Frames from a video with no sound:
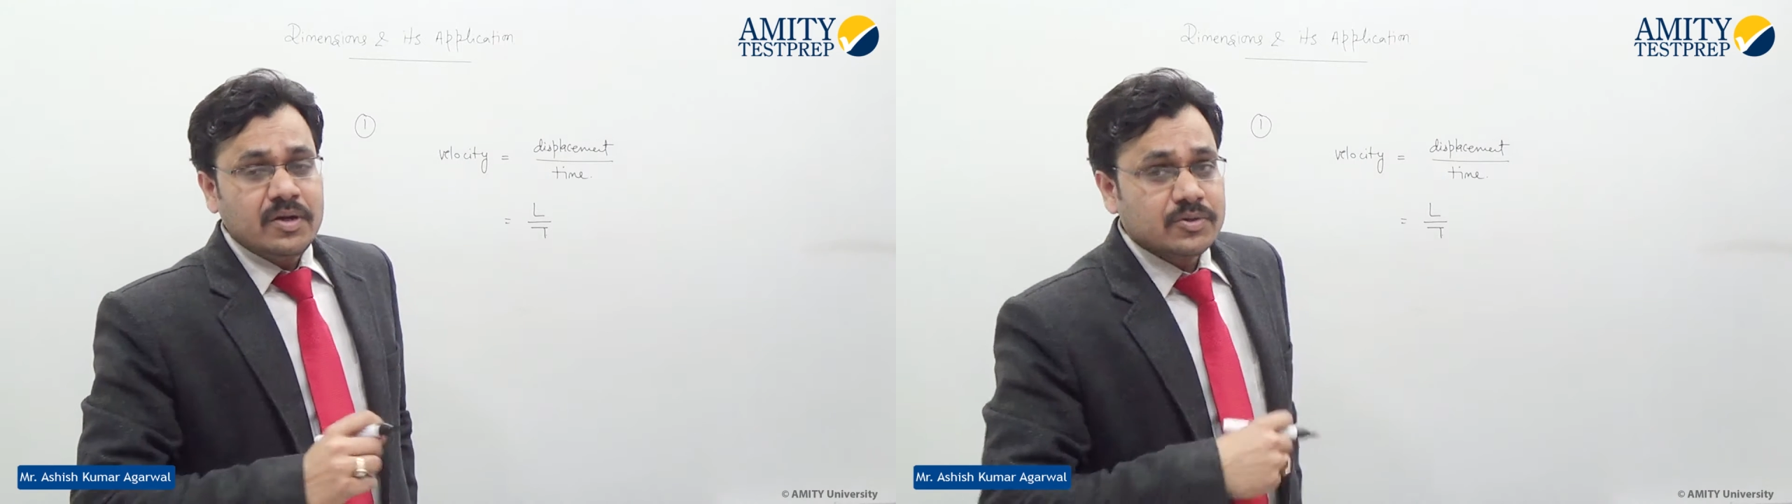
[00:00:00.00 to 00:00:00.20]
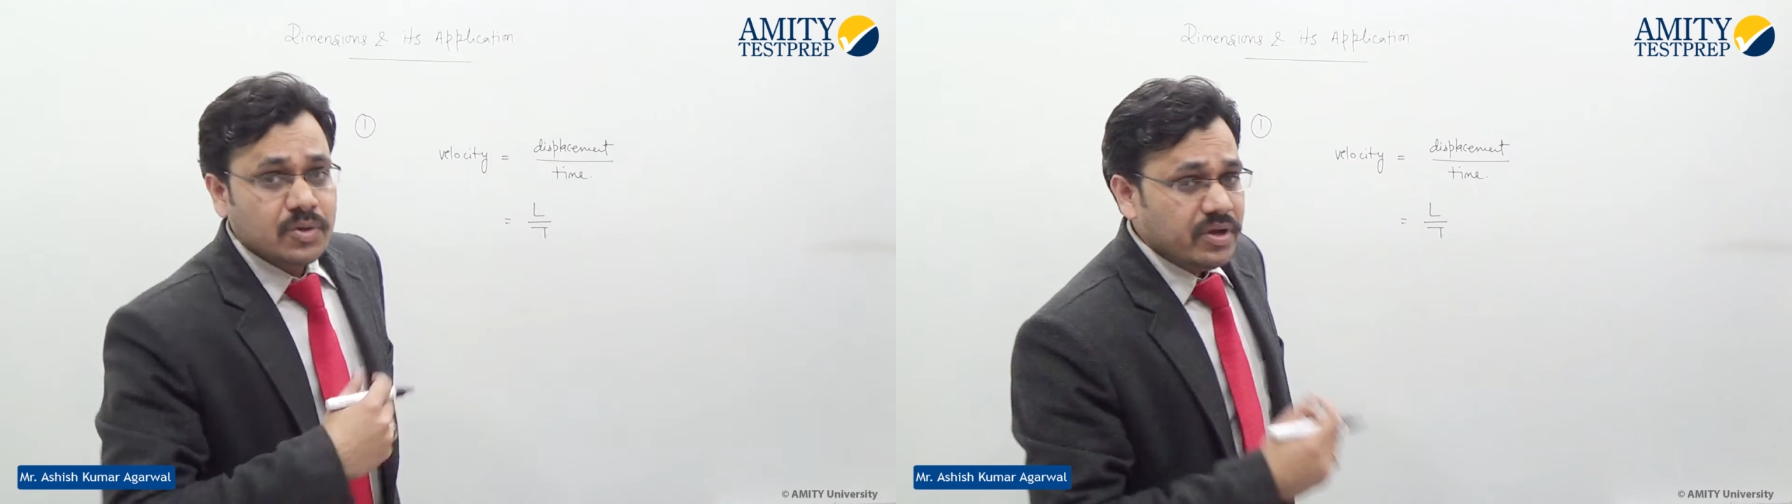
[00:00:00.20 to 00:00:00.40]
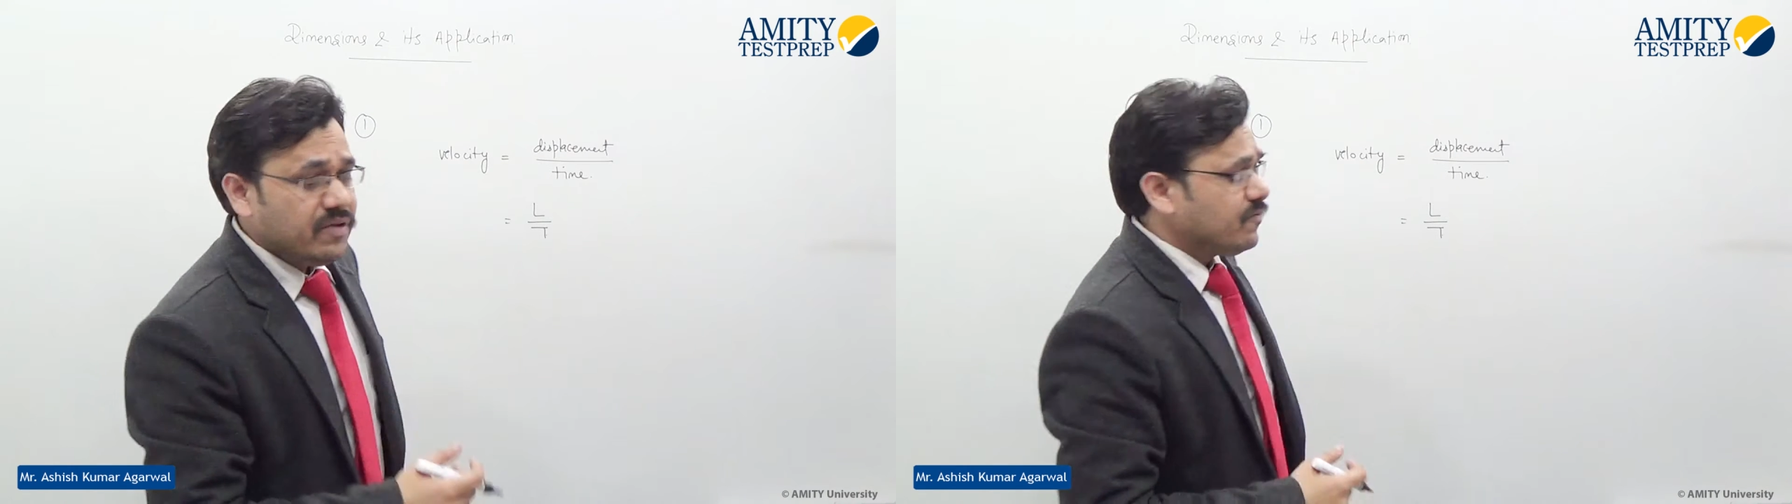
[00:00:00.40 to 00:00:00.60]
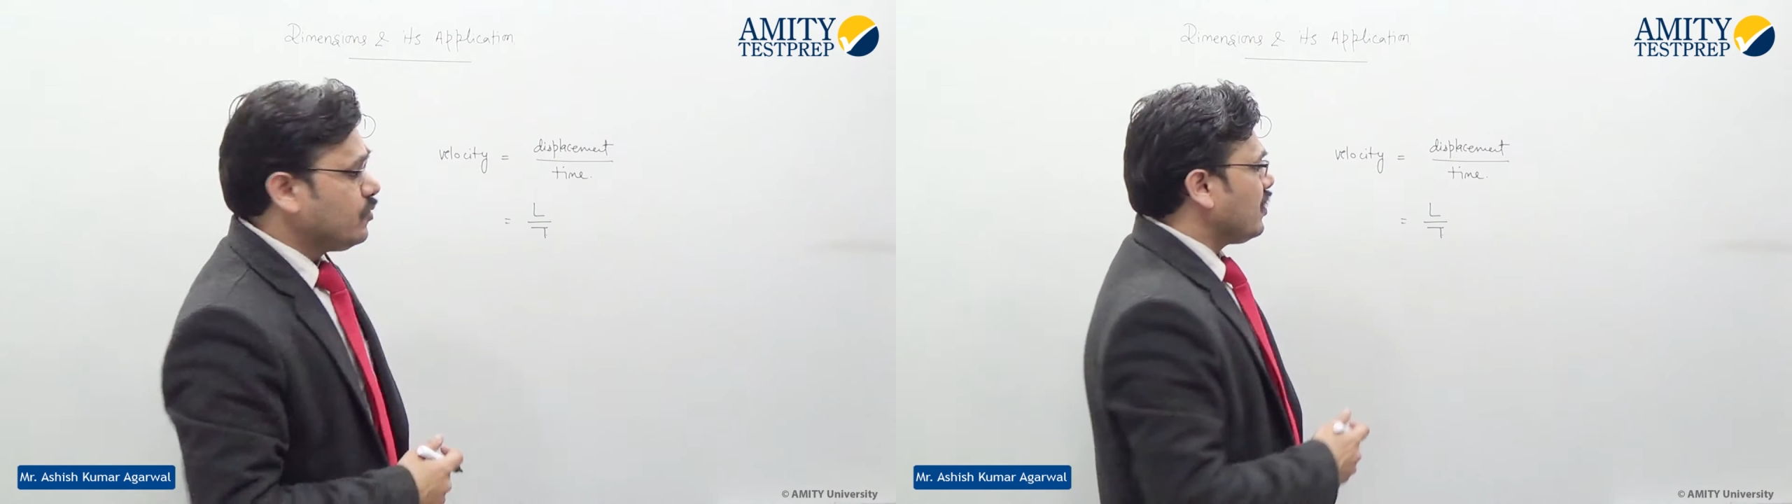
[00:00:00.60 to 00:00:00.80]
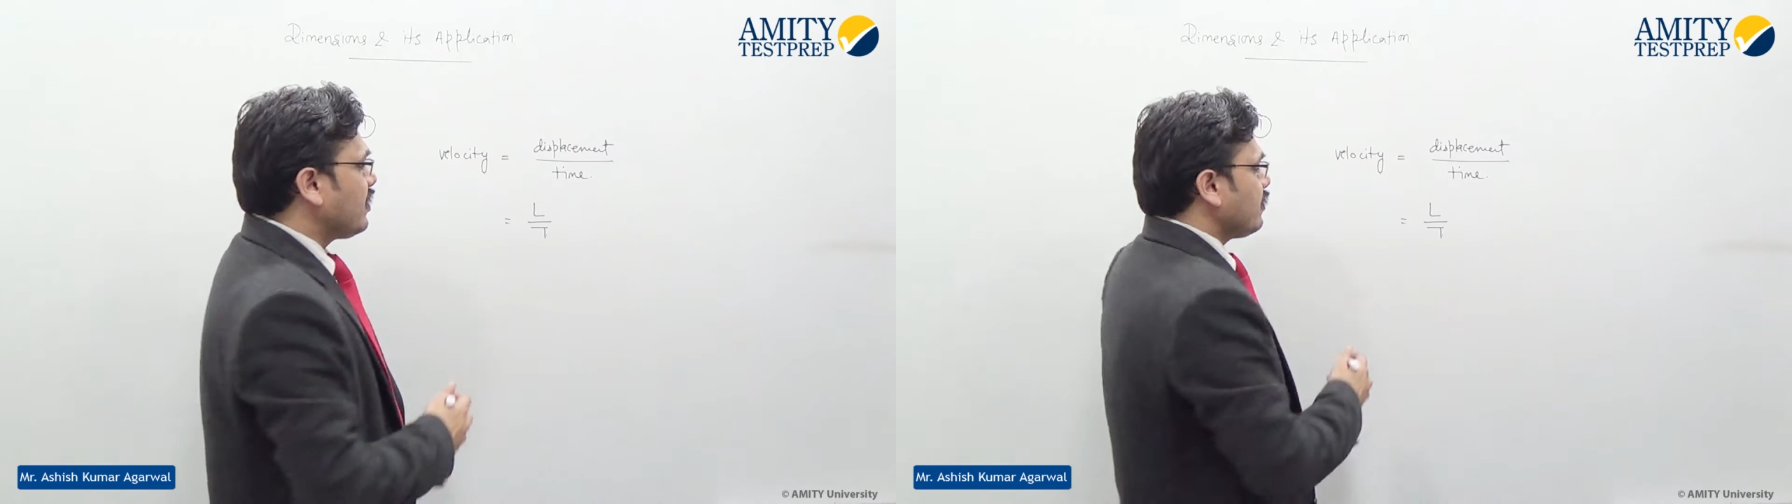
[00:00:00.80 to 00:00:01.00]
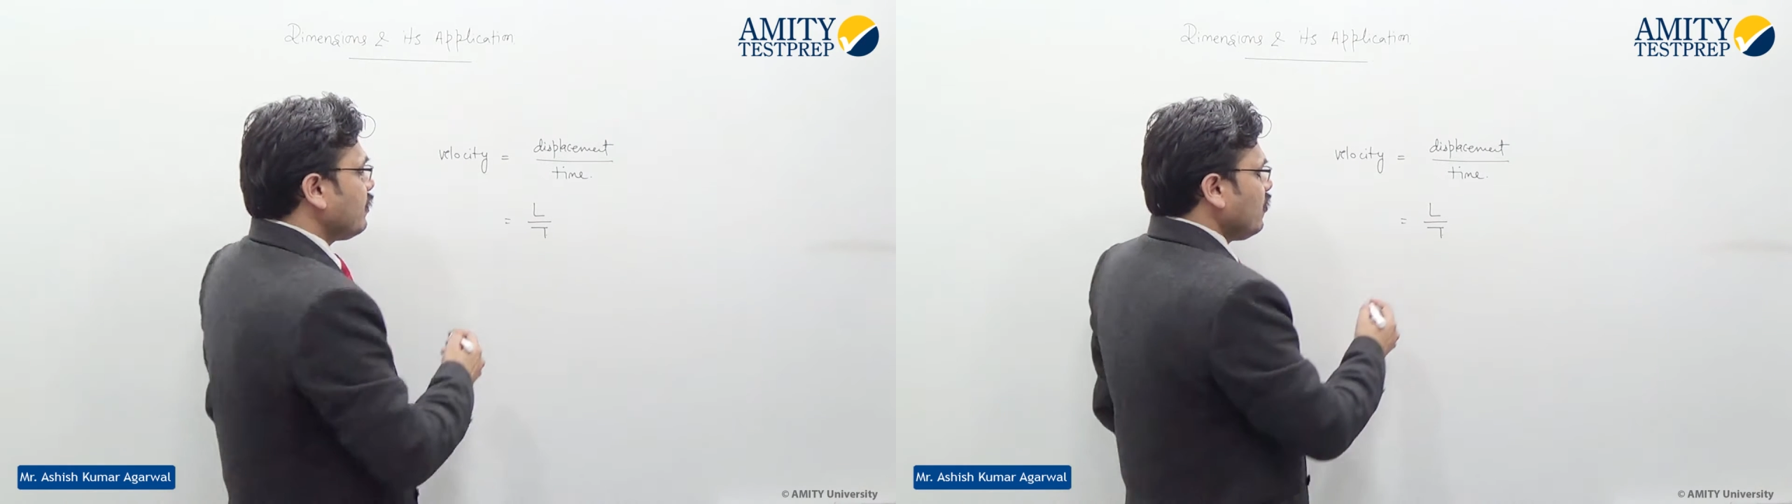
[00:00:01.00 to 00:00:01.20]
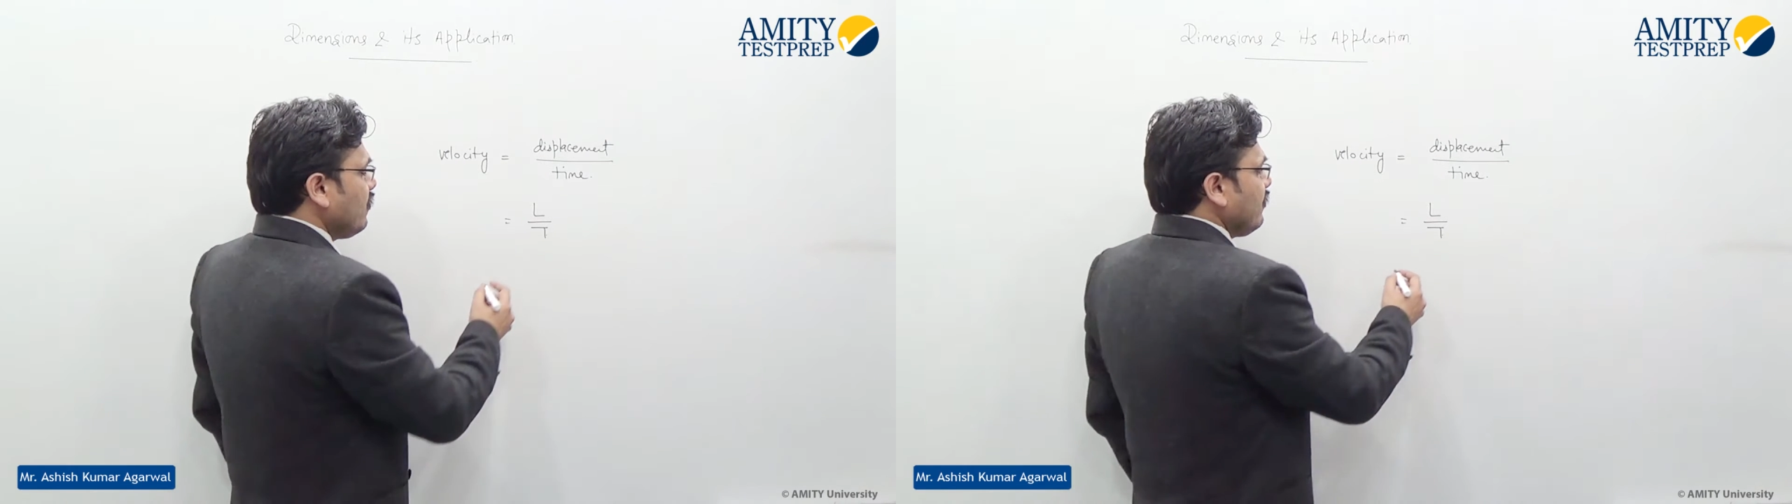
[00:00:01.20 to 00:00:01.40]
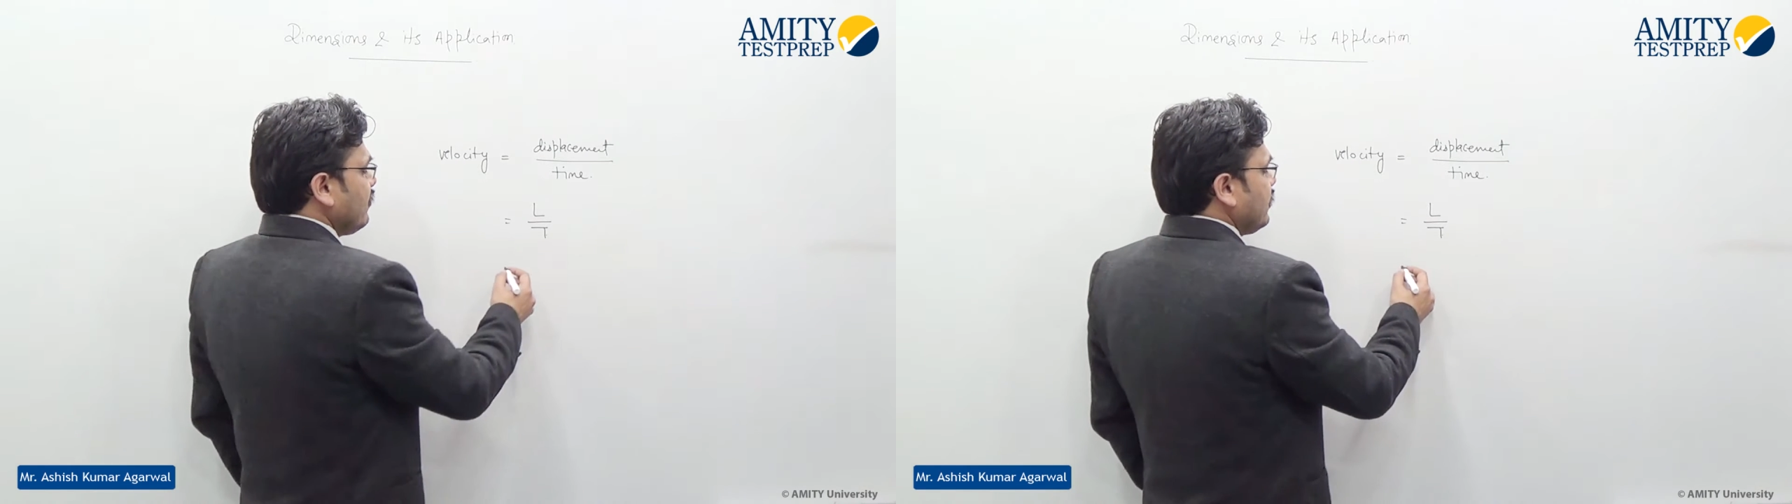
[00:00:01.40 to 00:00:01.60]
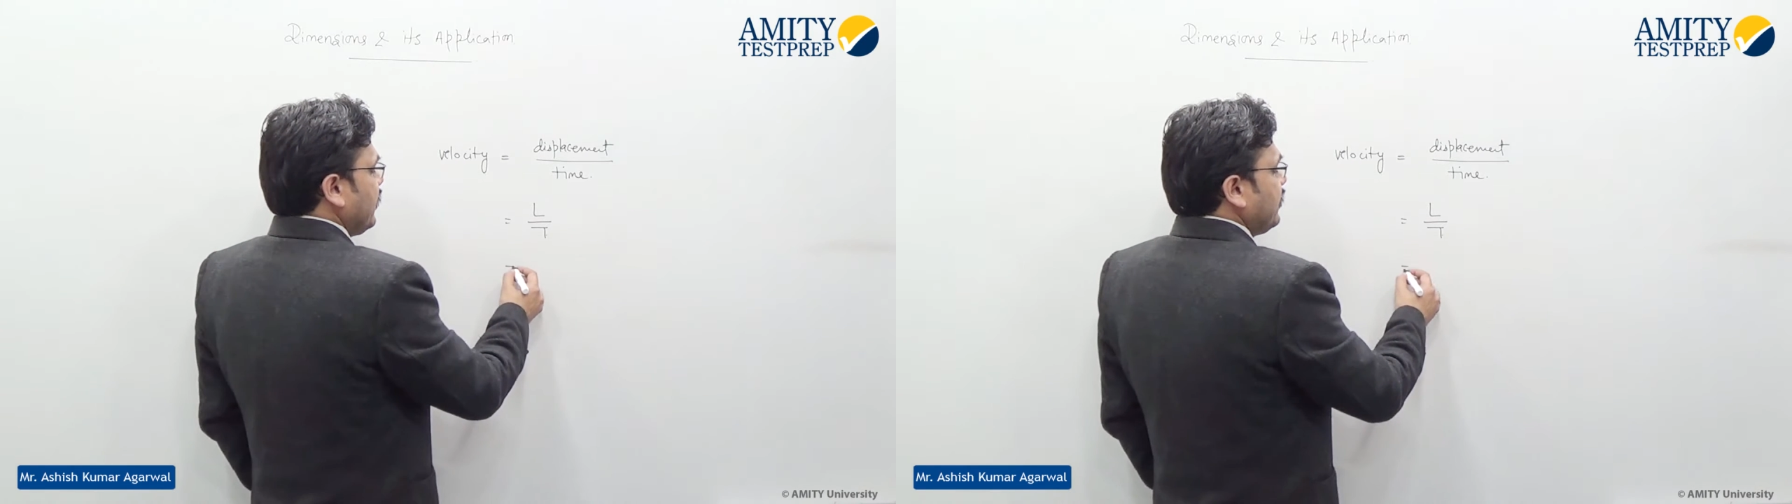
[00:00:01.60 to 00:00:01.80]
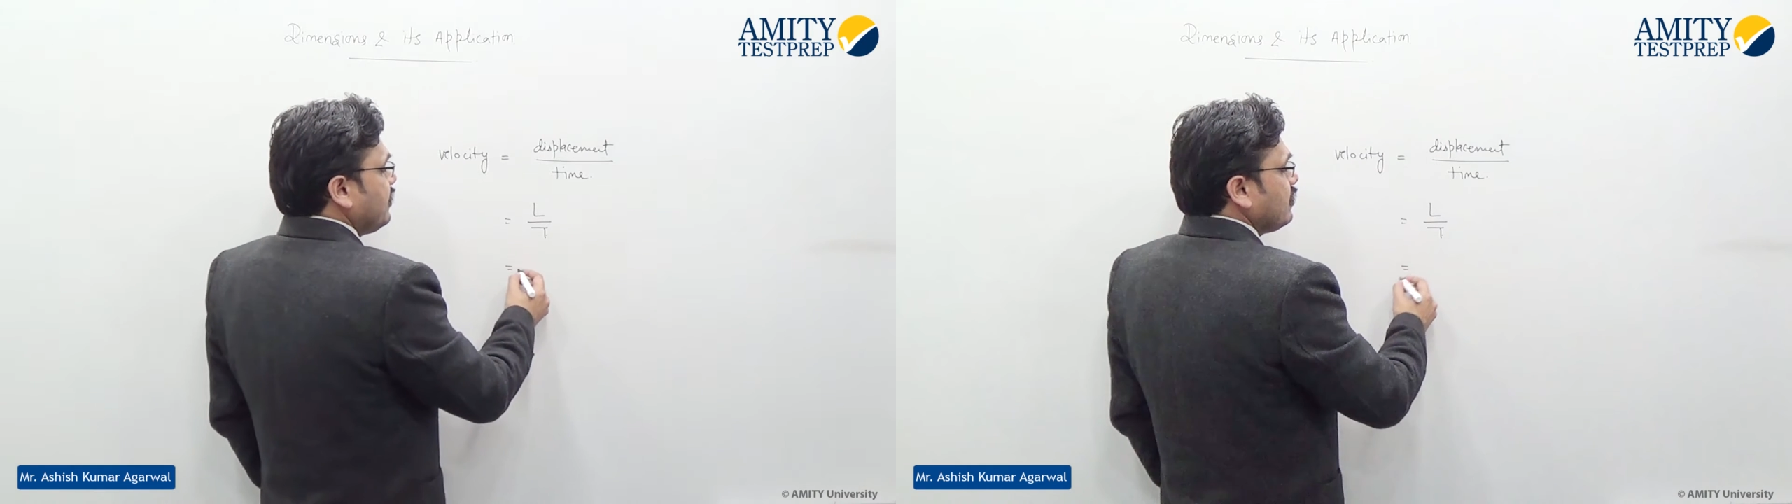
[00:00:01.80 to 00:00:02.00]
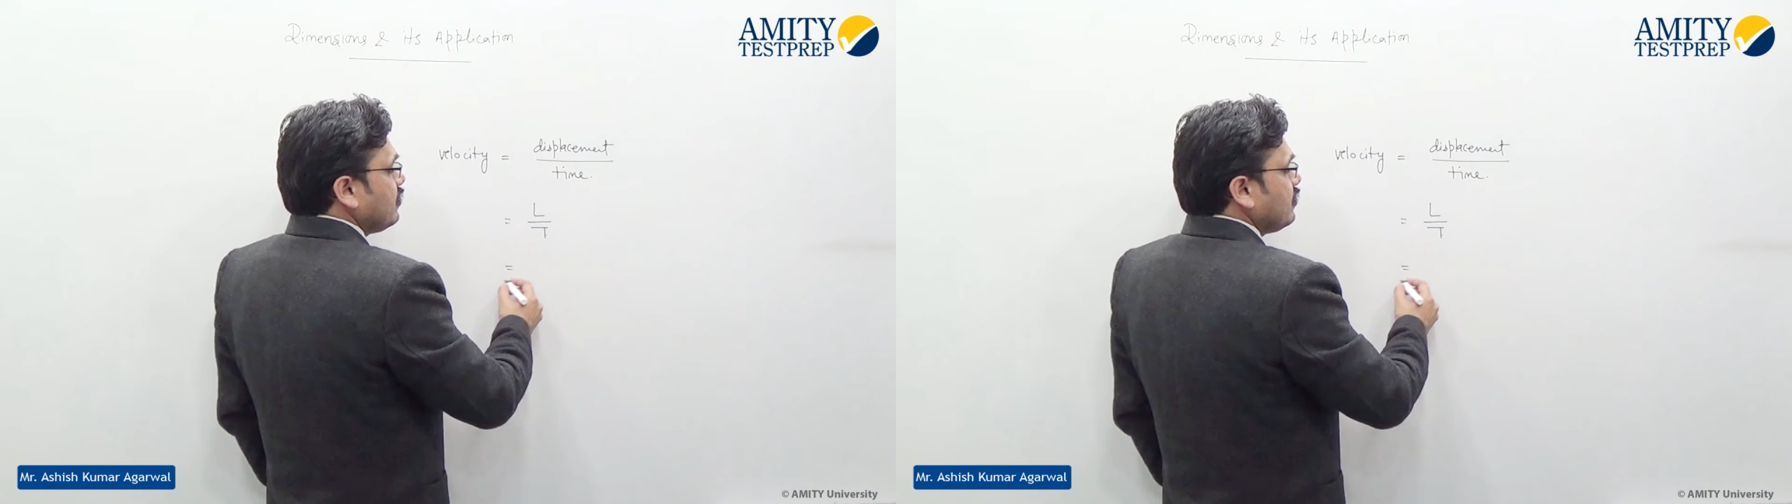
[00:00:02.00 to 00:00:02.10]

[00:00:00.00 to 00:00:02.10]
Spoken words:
So if you are moving with that,